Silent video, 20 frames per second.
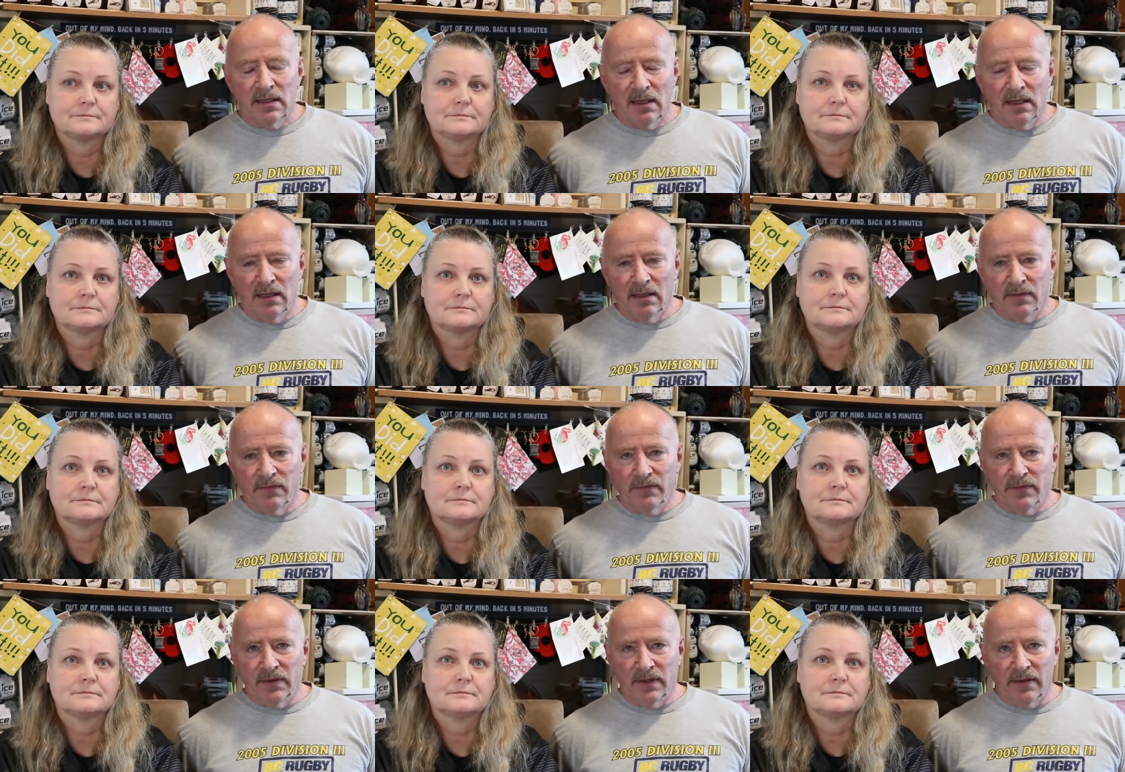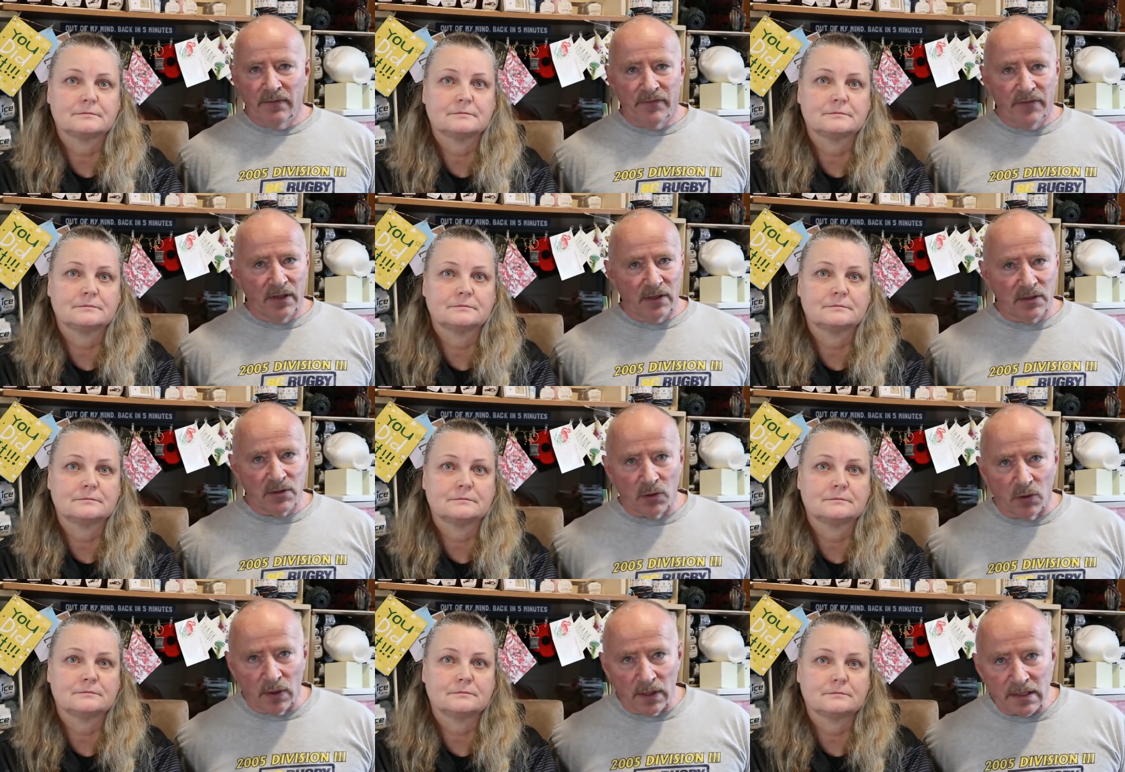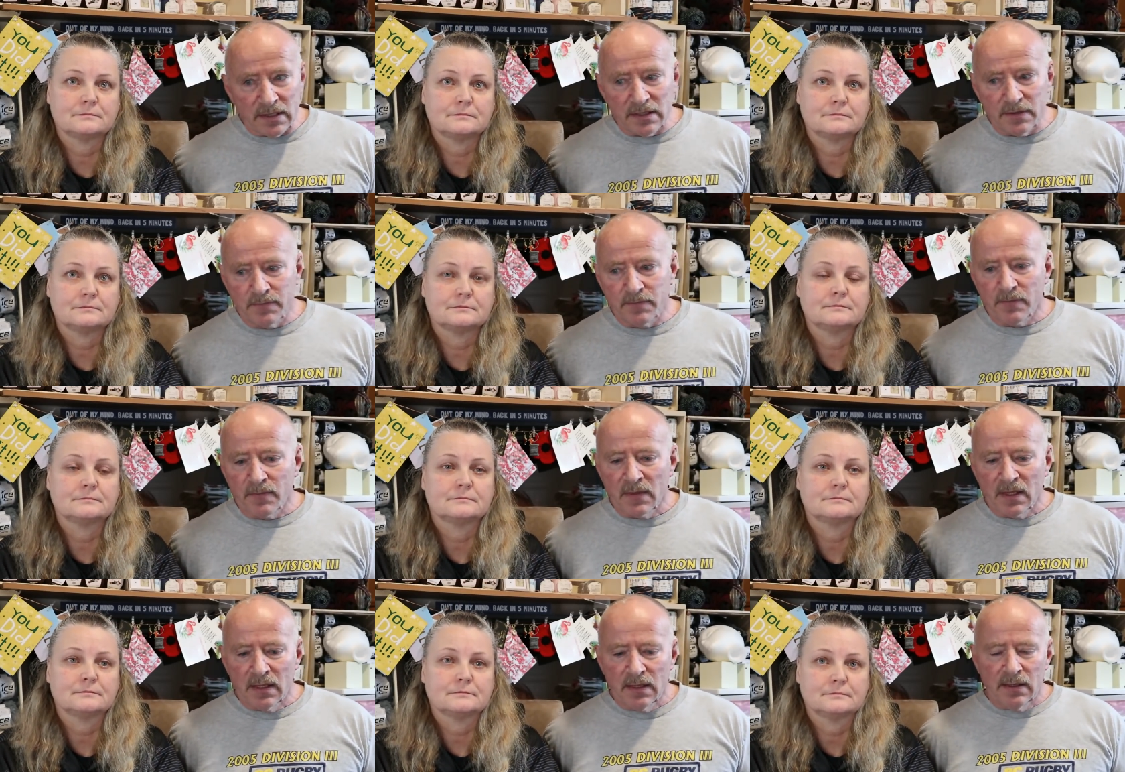Speaker 1: of uh, their choice.
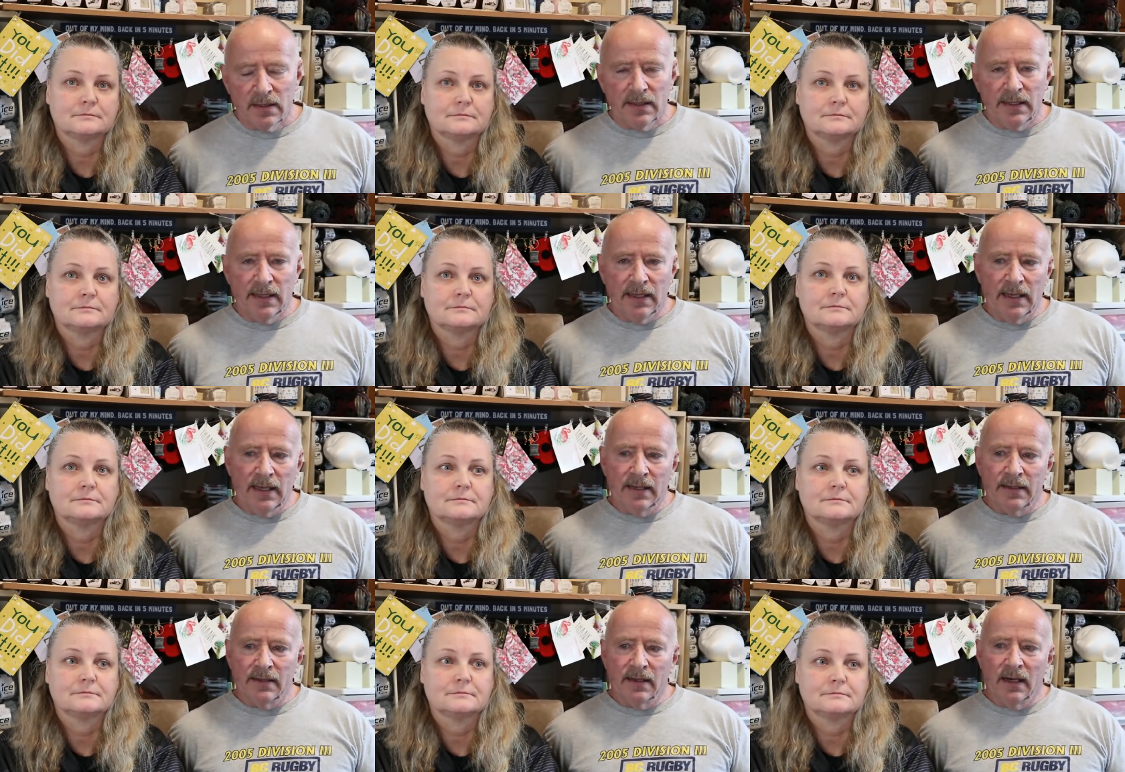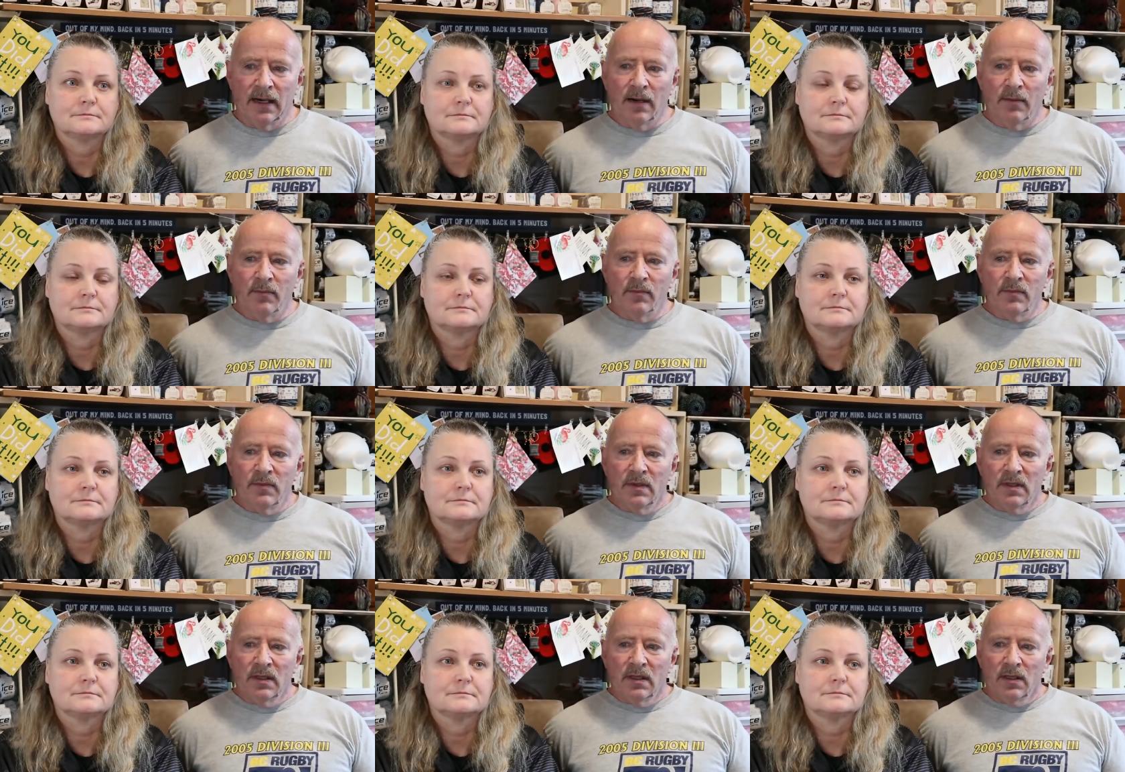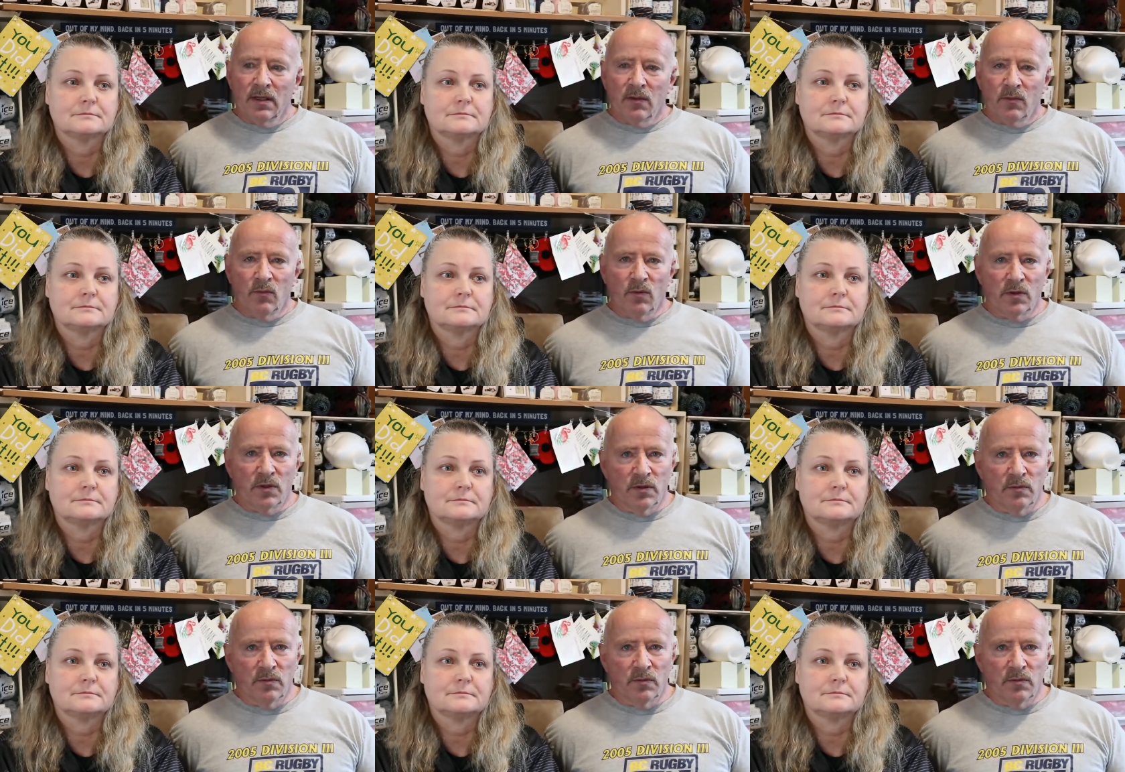And um, we'll,